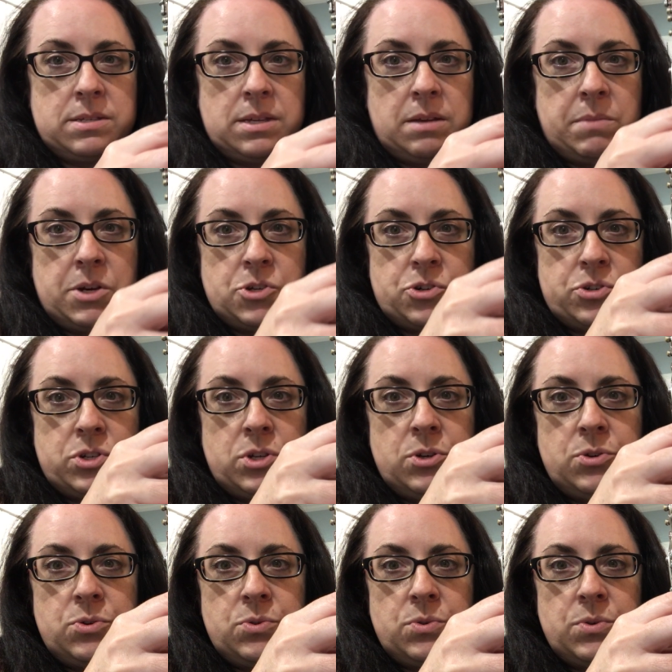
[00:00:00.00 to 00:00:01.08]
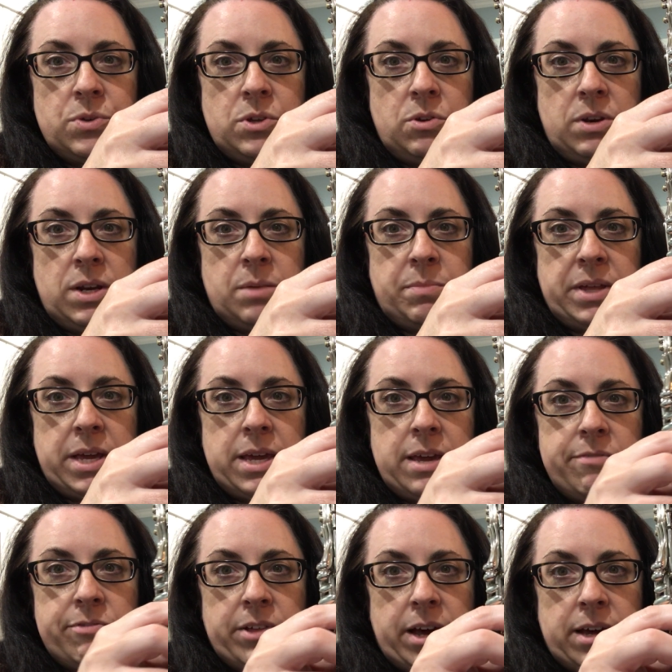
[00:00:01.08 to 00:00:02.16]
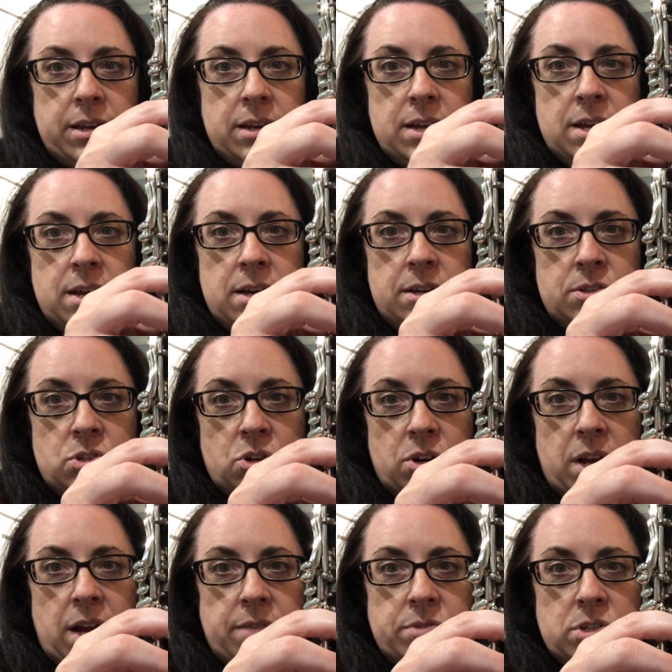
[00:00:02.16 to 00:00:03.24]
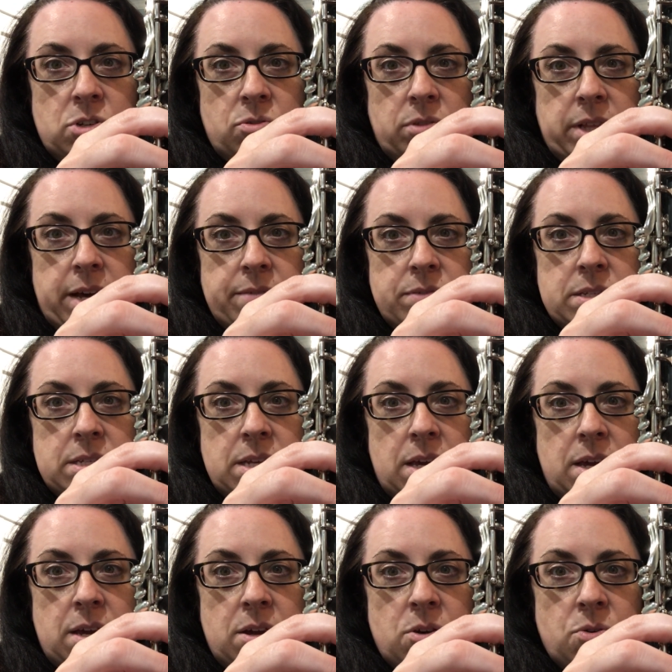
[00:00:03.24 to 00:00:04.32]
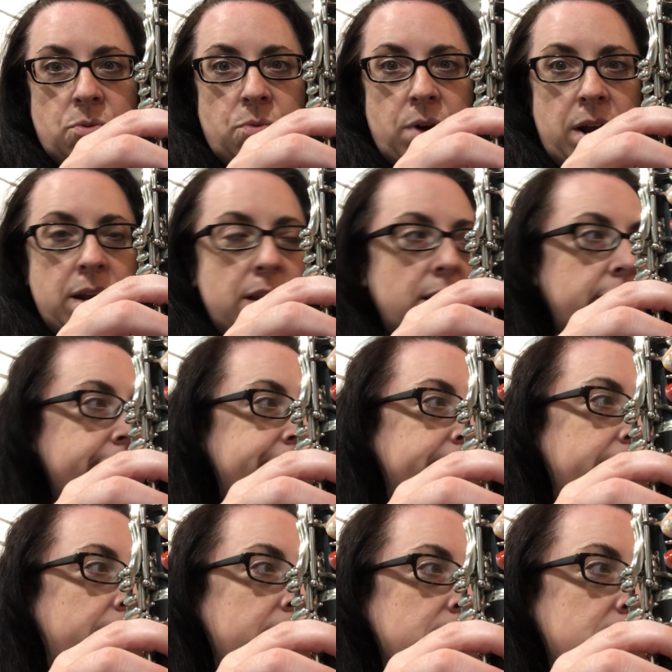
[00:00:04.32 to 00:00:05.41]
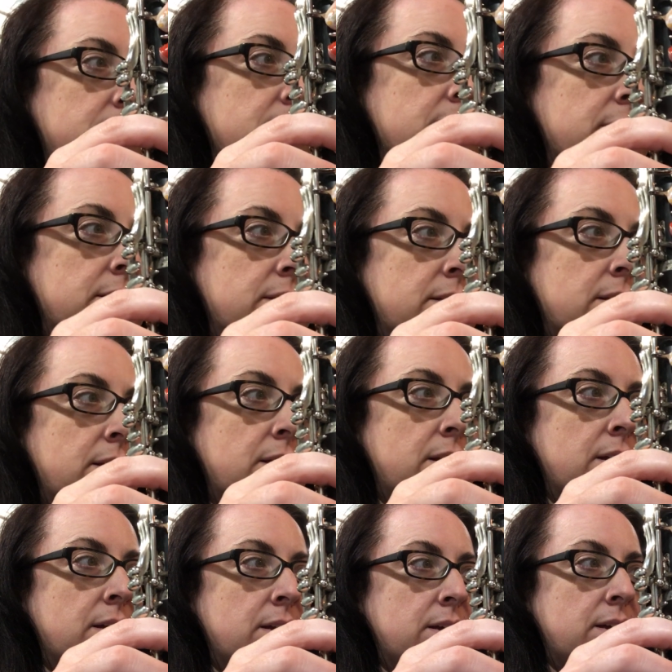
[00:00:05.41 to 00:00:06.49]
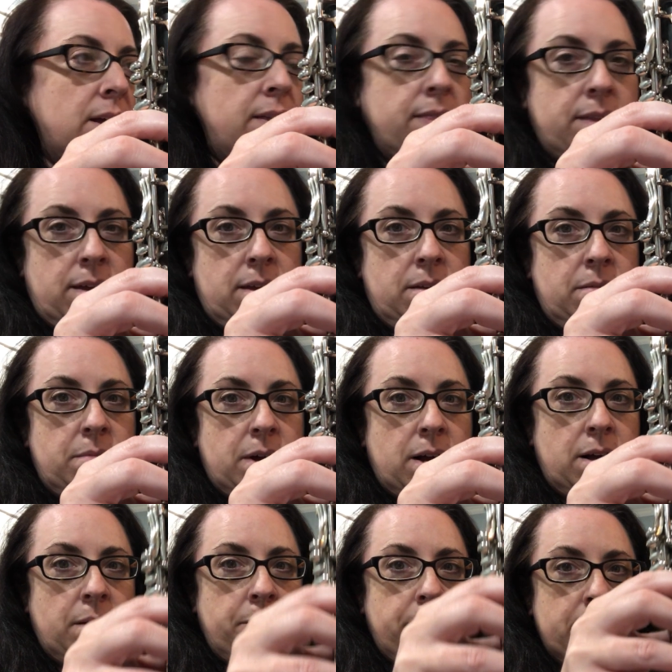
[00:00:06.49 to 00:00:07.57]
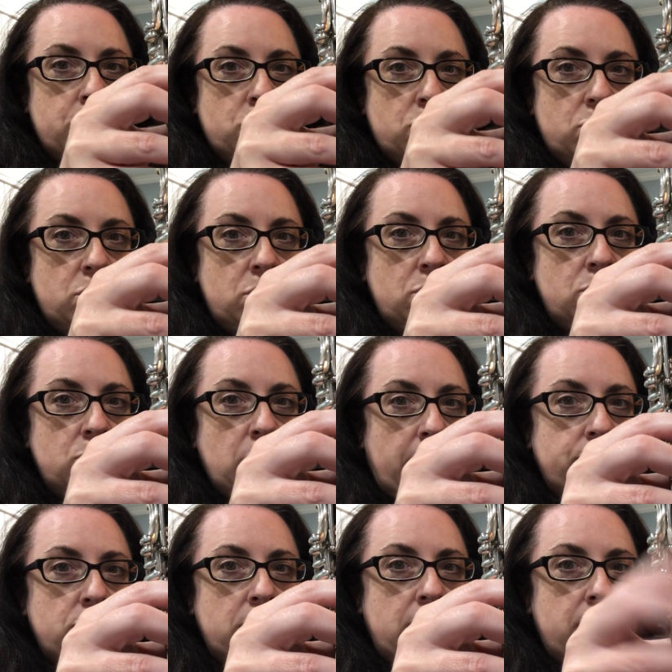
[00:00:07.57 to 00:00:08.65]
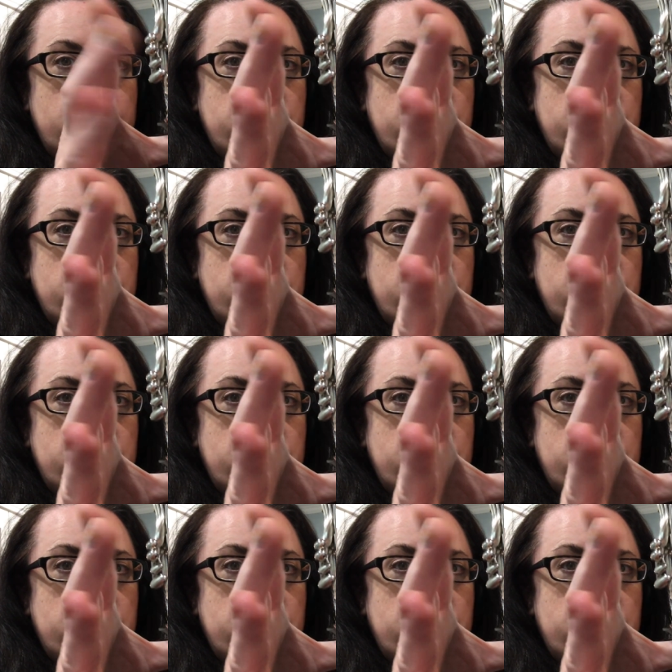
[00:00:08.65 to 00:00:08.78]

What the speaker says: in measure 2, you need to play E flat. So you're going to have to do left C, right E flat. And then measure 2, after the E